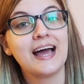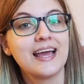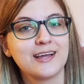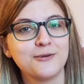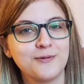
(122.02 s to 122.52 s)

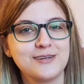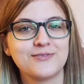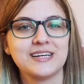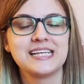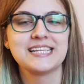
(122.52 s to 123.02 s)
I can't wait
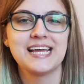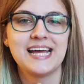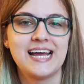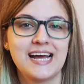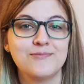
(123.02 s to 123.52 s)
for it.
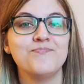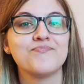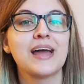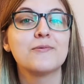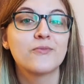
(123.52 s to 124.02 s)

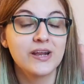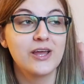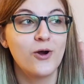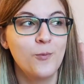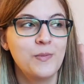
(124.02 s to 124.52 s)
I'm really
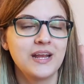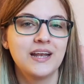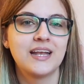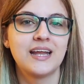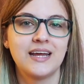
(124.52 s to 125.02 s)
hoping
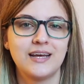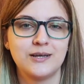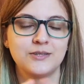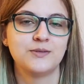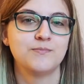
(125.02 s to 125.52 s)

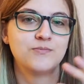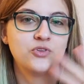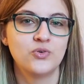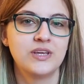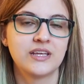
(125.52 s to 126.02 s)
they're
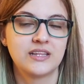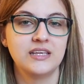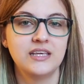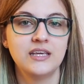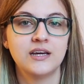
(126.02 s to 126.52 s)
doing
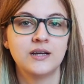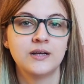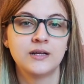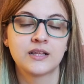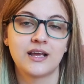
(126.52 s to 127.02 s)
the
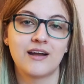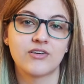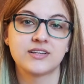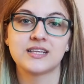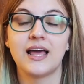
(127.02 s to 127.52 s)

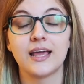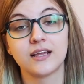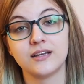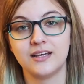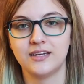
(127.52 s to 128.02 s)
covers
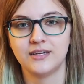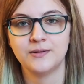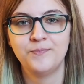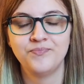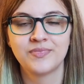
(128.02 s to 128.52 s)
like the
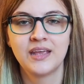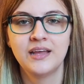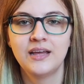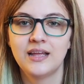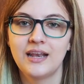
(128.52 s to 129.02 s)

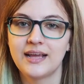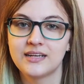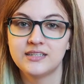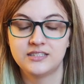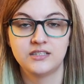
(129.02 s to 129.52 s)

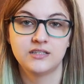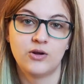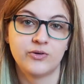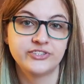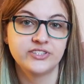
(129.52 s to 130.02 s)

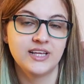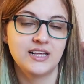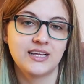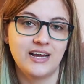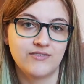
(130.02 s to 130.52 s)

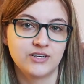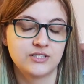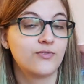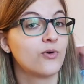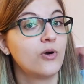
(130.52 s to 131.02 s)
original covers
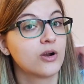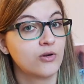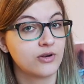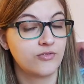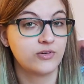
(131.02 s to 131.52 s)
for A
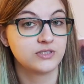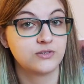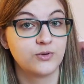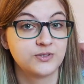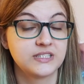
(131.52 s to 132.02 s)
Court of Thorns
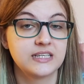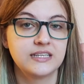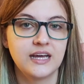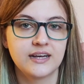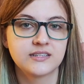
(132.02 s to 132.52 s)
and Roses and
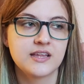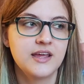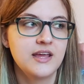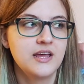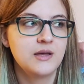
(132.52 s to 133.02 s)
the others,
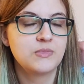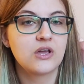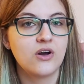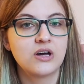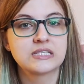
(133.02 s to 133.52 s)

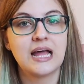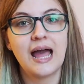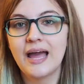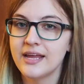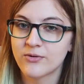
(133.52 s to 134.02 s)
because
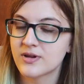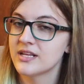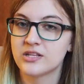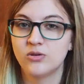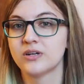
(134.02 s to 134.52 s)
I
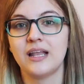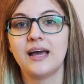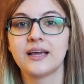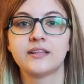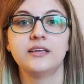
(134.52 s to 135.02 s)
really don't
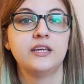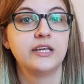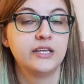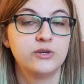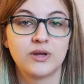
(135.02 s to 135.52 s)
like
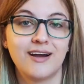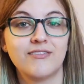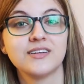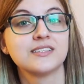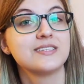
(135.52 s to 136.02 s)
the new covers.